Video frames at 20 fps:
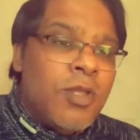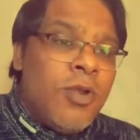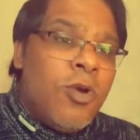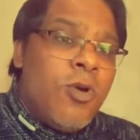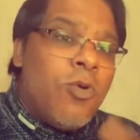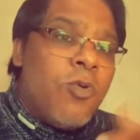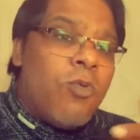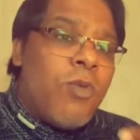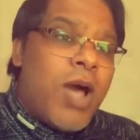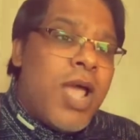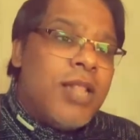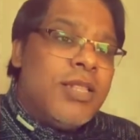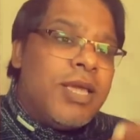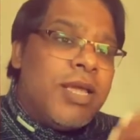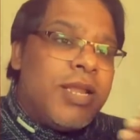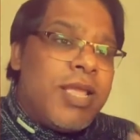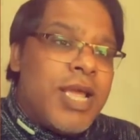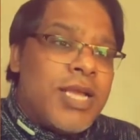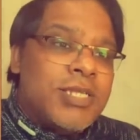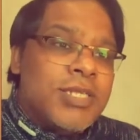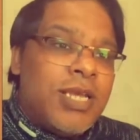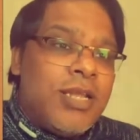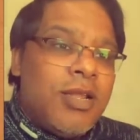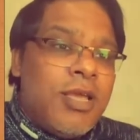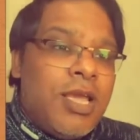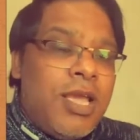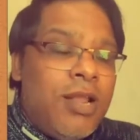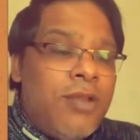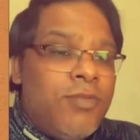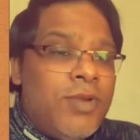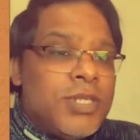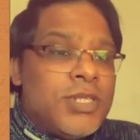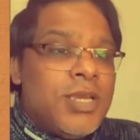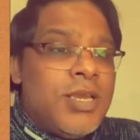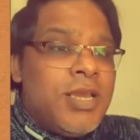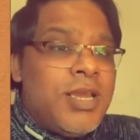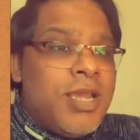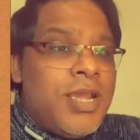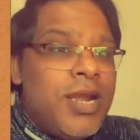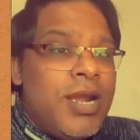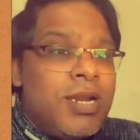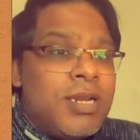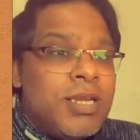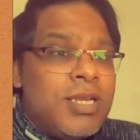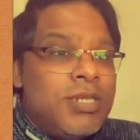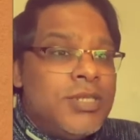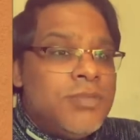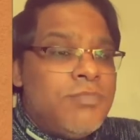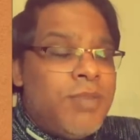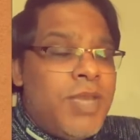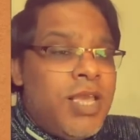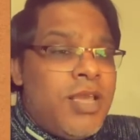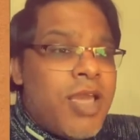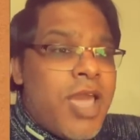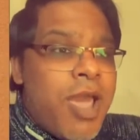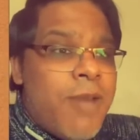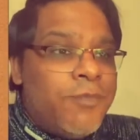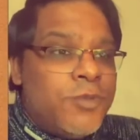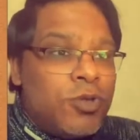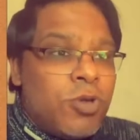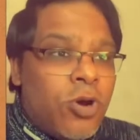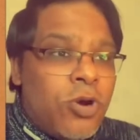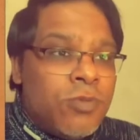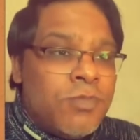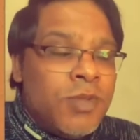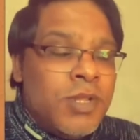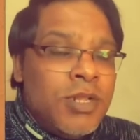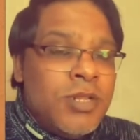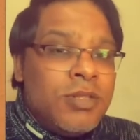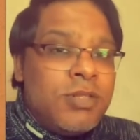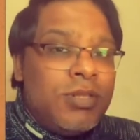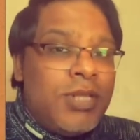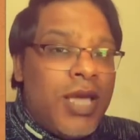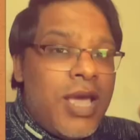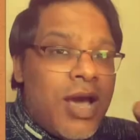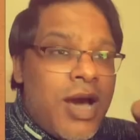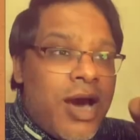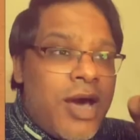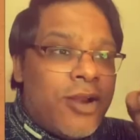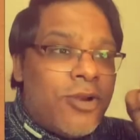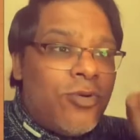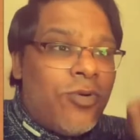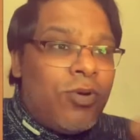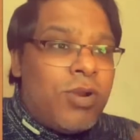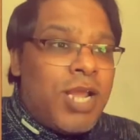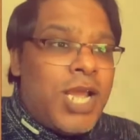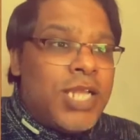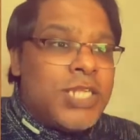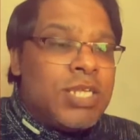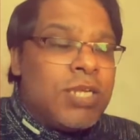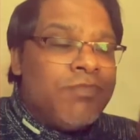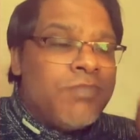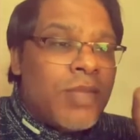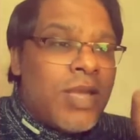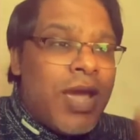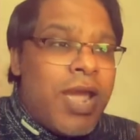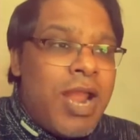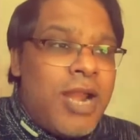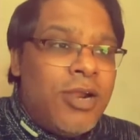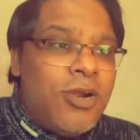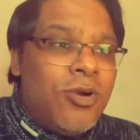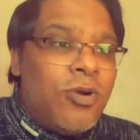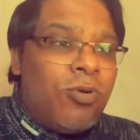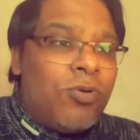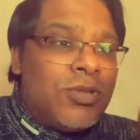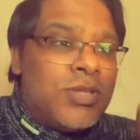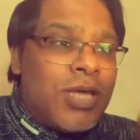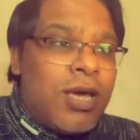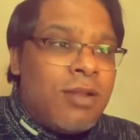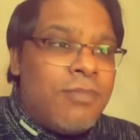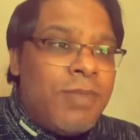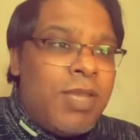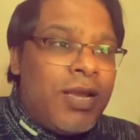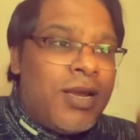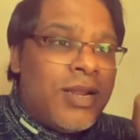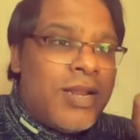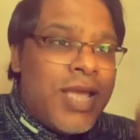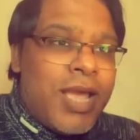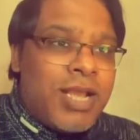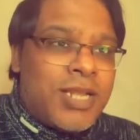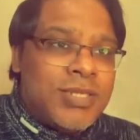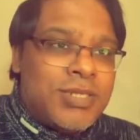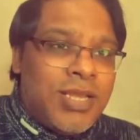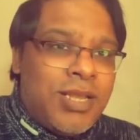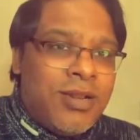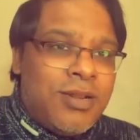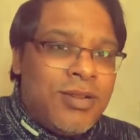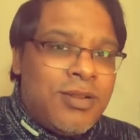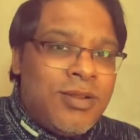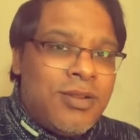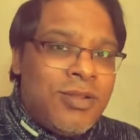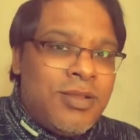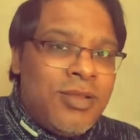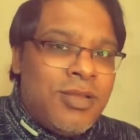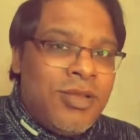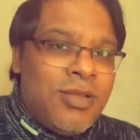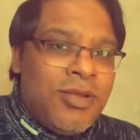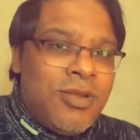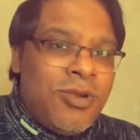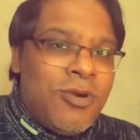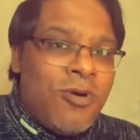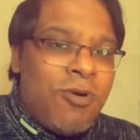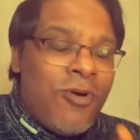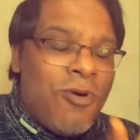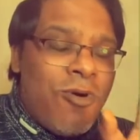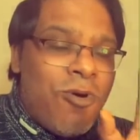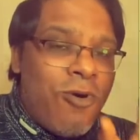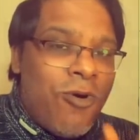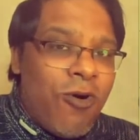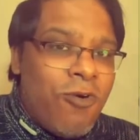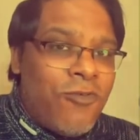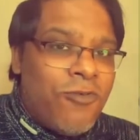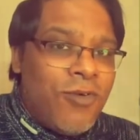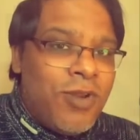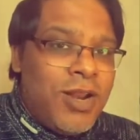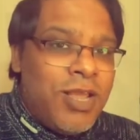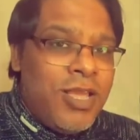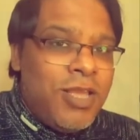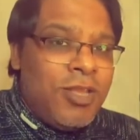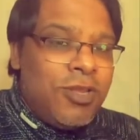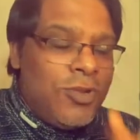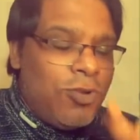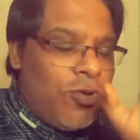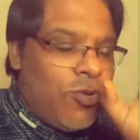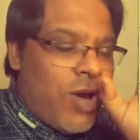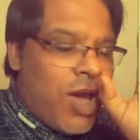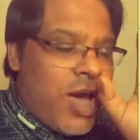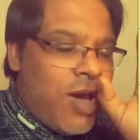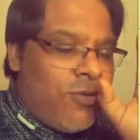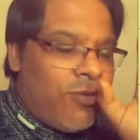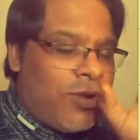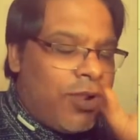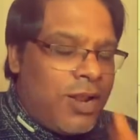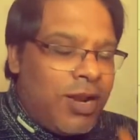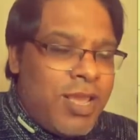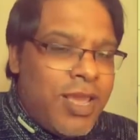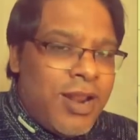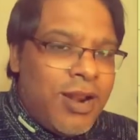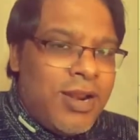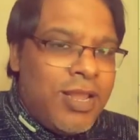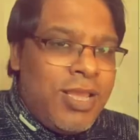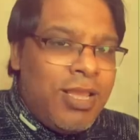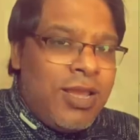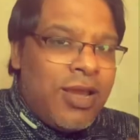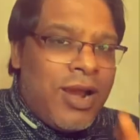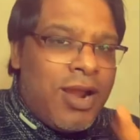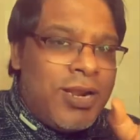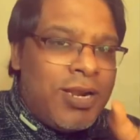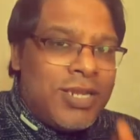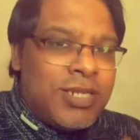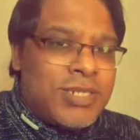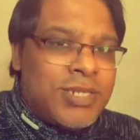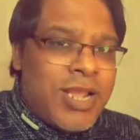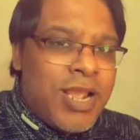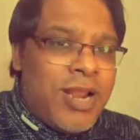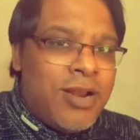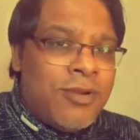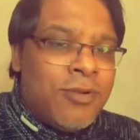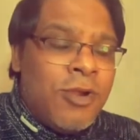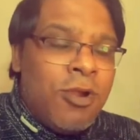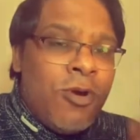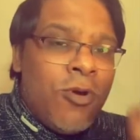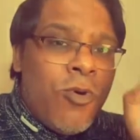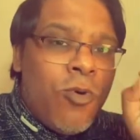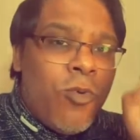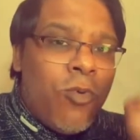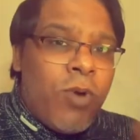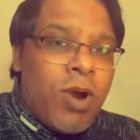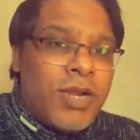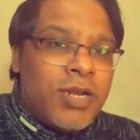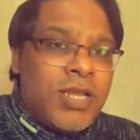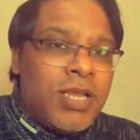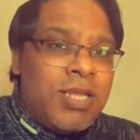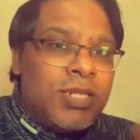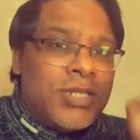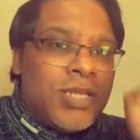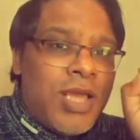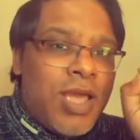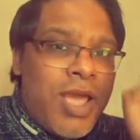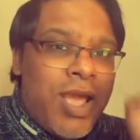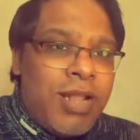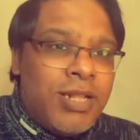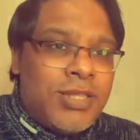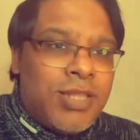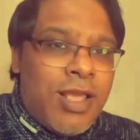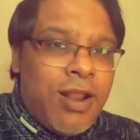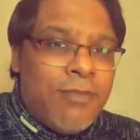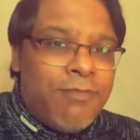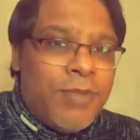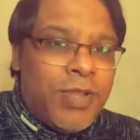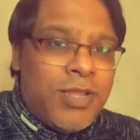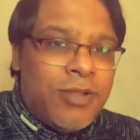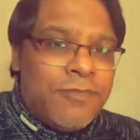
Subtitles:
while the reaction in which heat is being absorbed, they are known as endothermic reaction. Hopefully you have clearly understand what is enthalpy.